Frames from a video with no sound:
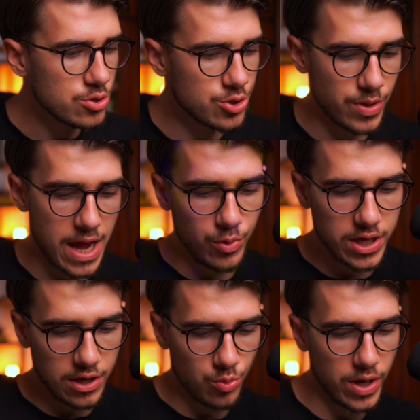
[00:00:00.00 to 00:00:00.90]
so that we
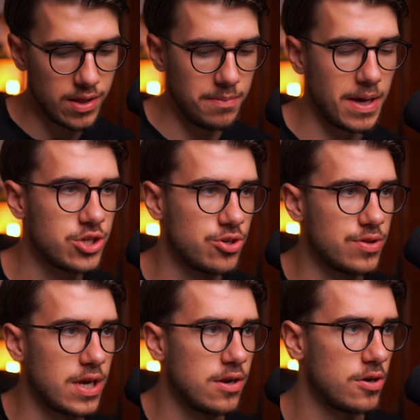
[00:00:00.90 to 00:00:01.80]
can quickly make
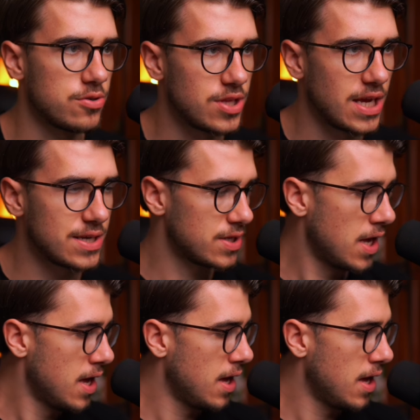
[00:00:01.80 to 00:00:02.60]
sure that it understands